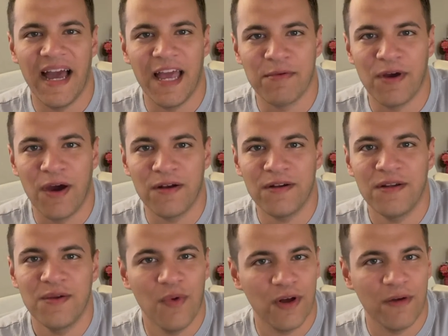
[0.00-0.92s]
Hi, I'm
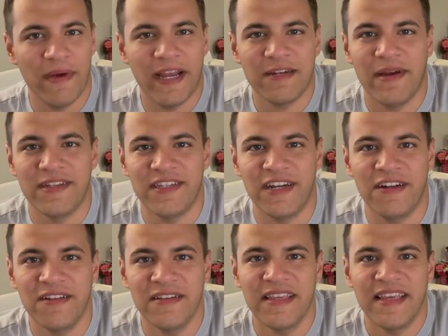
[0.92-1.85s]
Conor. Welcome back to my
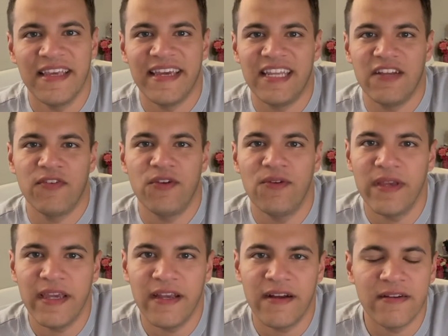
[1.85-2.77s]
channel. And if you're
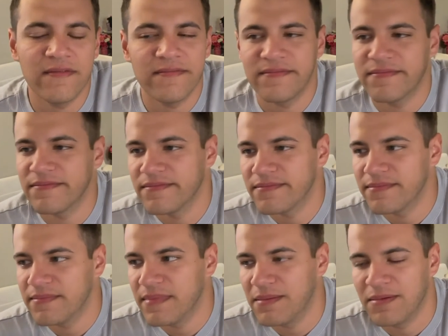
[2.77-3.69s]
new here,
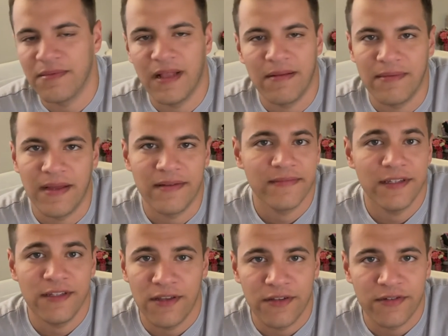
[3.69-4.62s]
blah, blah, blah, blah,
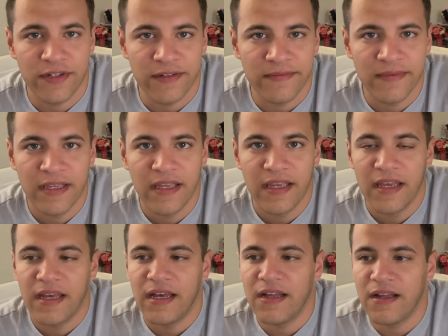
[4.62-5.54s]
You know the drill.
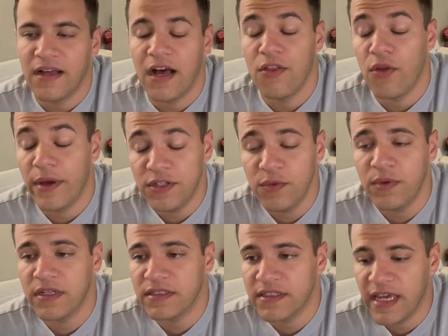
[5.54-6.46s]
Uh, although I do
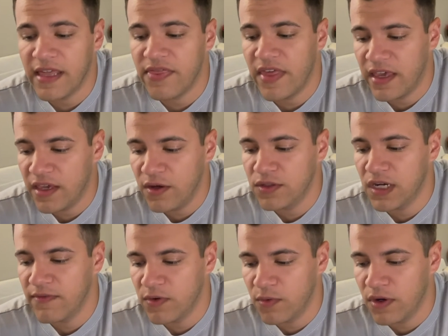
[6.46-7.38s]
want to say thank you
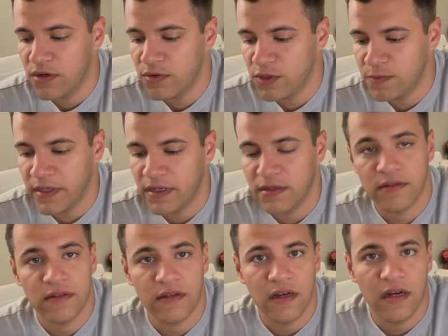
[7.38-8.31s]
to everyone who's
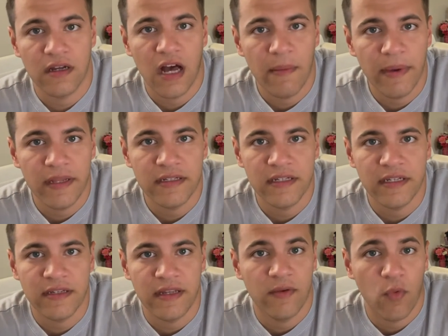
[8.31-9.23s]
been uh,
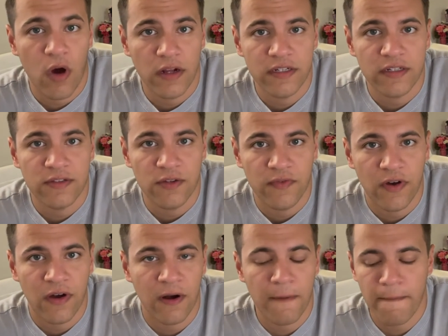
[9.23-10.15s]
commenting and, and watching so
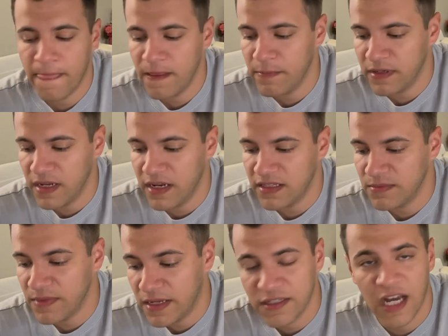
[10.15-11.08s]
far. I've been getting
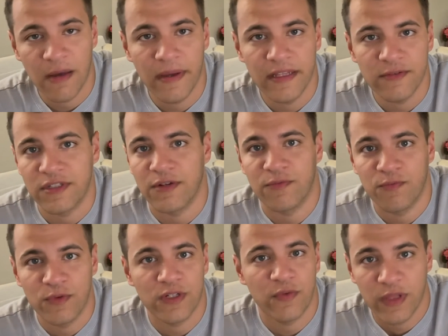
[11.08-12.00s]
some nice comments, which I,
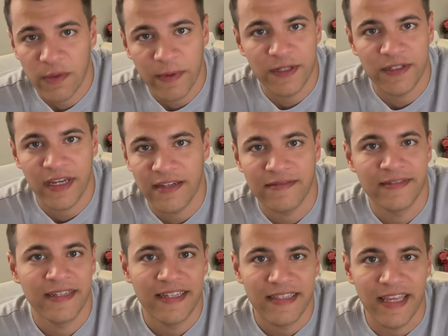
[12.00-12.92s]
which I really appreciate.
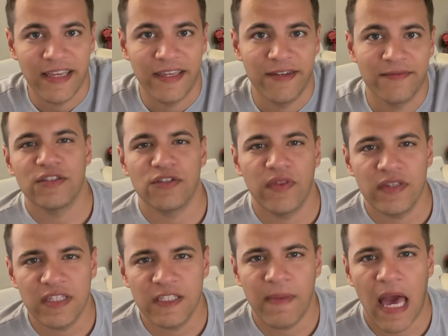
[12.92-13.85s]
Thank you. So
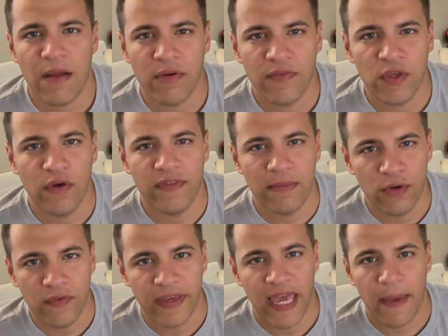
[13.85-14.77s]
this is my review of the
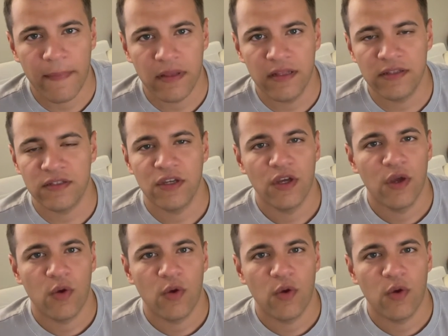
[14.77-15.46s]
movie Ambulance.